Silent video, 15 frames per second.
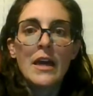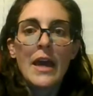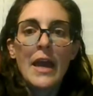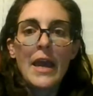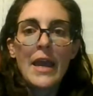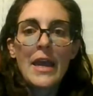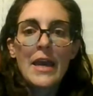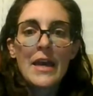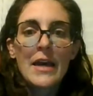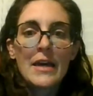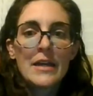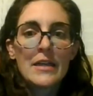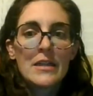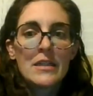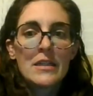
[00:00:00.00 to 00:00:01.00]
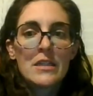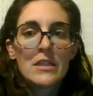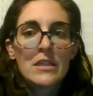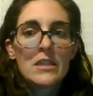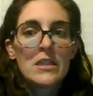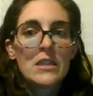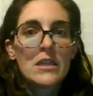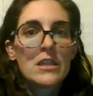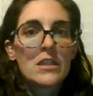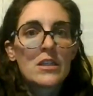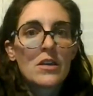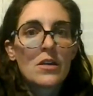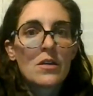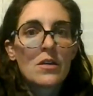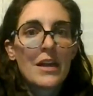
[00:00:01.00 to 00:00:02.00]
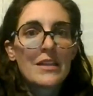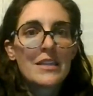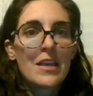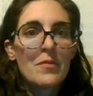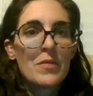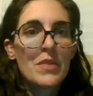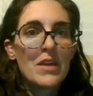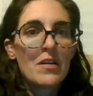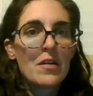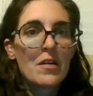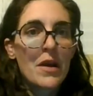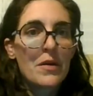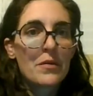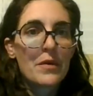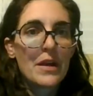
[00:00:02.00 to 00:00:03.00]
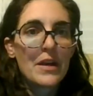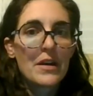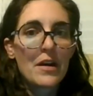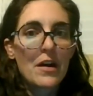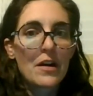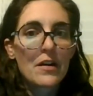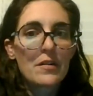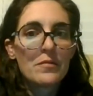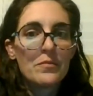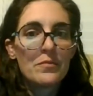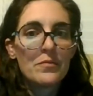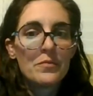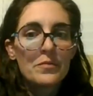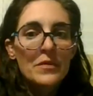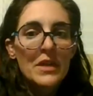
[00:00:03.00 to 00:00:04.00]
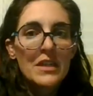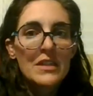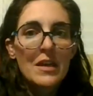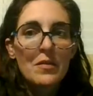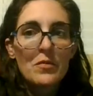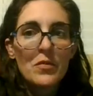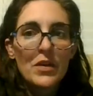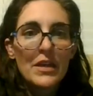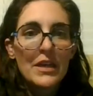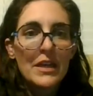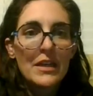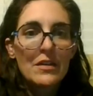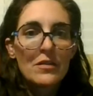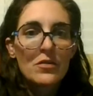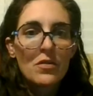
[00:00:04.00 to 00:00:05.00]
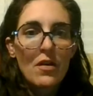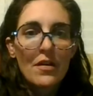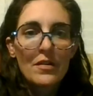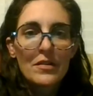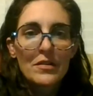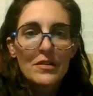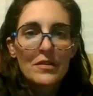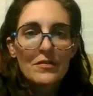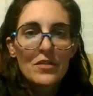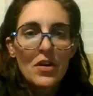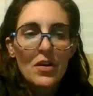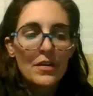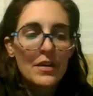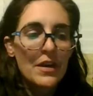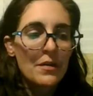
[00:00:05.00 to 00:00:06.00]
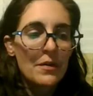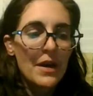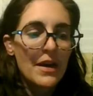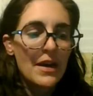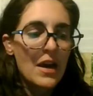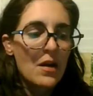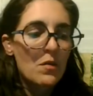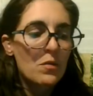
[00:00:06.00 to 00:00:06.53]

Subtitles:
And so that's something on my radar because I'm reading Chronicles of Narnia right now.